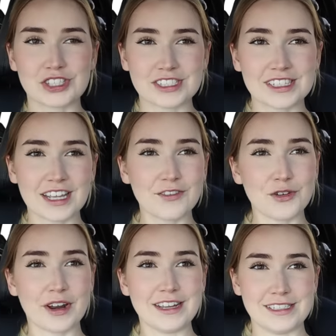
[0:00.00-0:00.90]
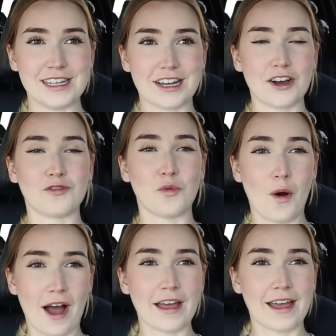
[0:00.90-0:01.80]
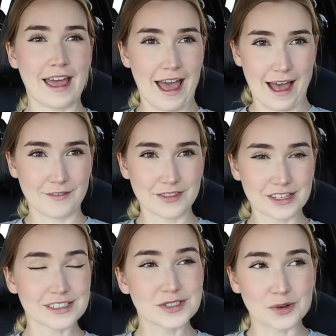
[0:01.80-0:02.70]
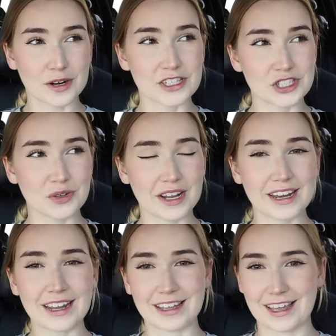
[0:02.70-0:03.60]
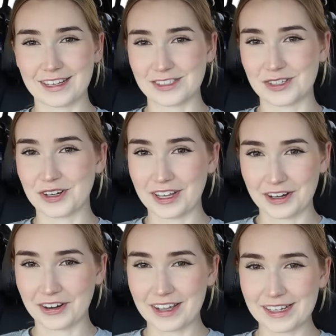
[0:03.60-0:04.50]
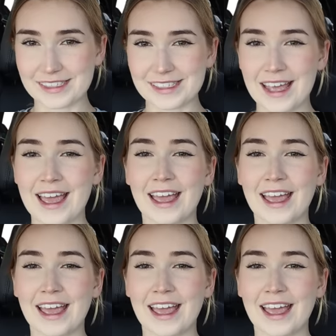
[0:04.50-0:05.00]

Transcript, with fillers: just to give you an idea of why I have this storage unit, in case you're curious,